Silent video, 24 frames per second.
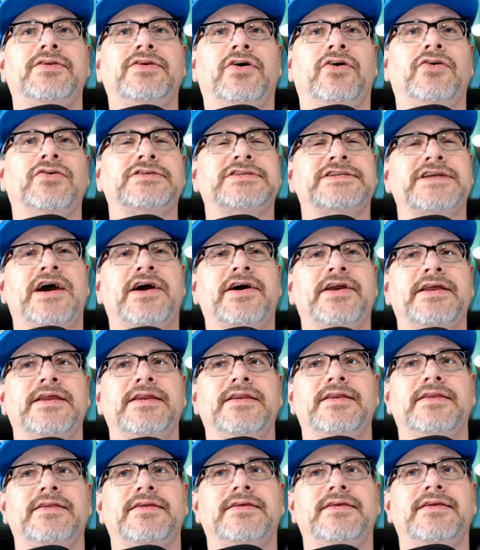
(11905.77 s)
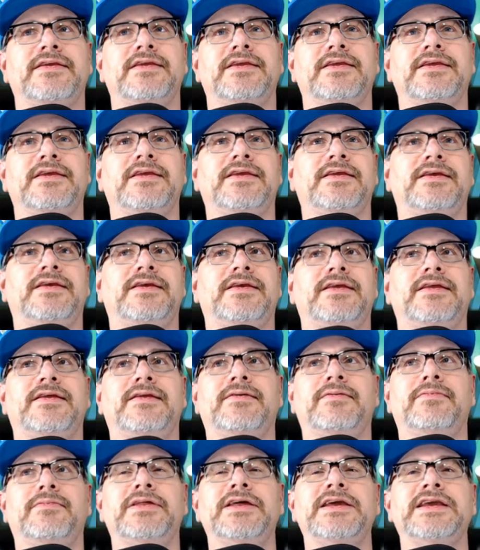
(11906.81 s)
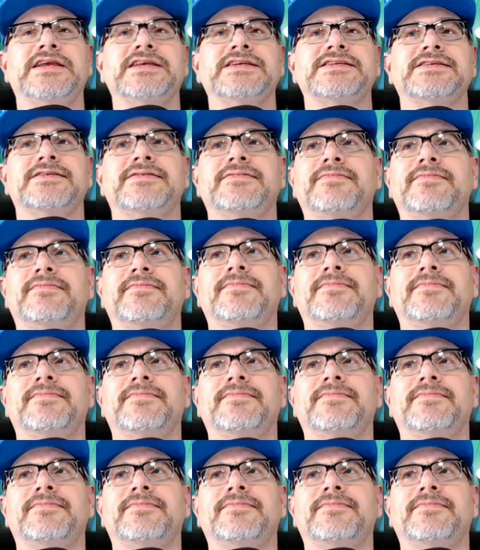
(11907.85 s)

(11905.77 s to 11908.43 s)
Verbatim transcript: Don't start it. Please.